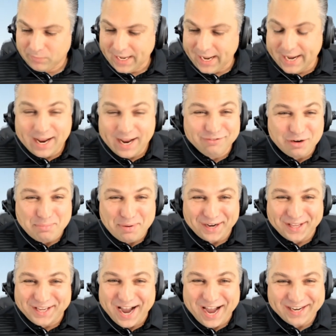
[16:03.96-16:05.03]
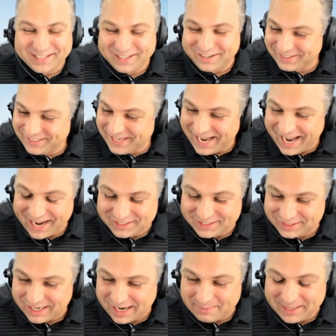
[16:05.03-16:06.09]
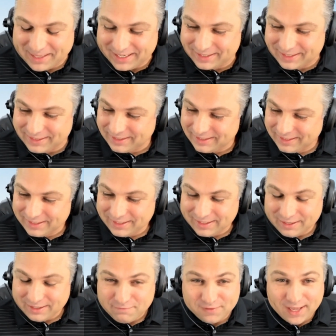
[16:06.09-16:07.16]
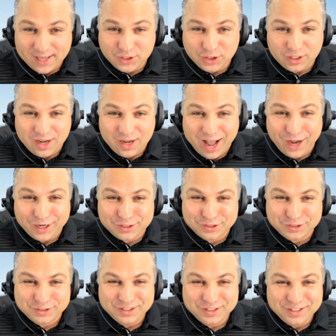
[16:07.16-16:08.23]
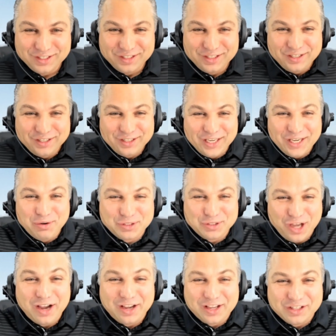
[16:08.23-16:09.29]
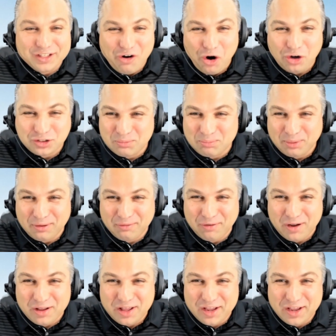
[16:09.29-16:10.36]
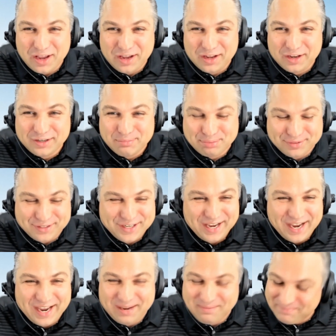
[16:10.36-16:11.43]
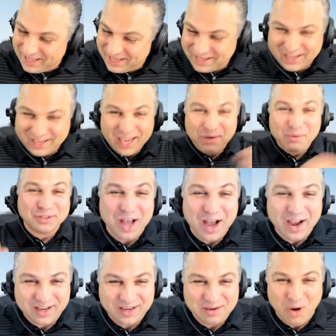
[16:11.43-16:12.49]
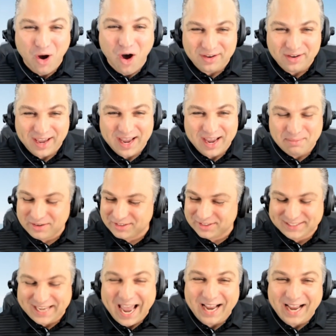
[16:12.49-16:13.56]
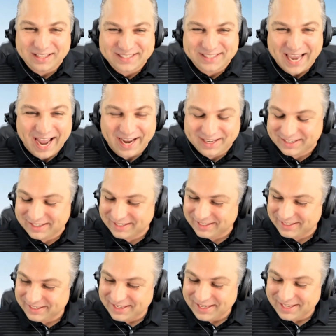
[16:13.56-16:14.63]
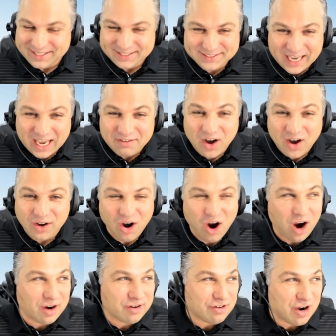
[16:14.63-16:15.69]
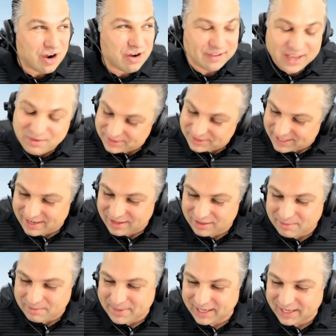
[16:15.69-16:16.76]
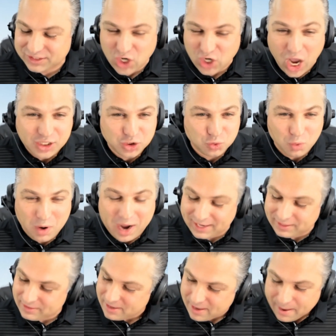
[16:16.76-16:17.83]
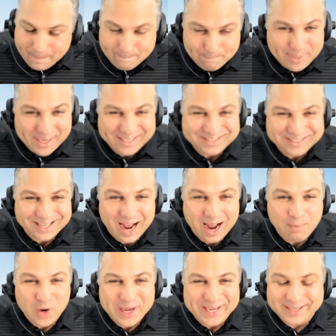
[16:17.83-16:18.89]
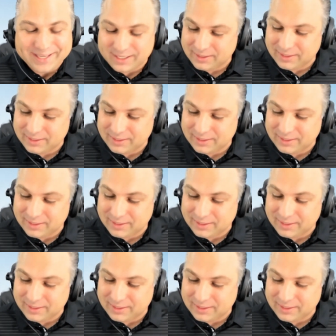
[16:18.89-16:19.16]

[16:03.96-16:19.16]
and everybody got in on the action. I mean, Fletcher Cox, he was hugging Carson before, in the pregame. He was hugging him all game on the sack attack. Javon Hargrave, he was in on the mix. Josh Sweat, big time week.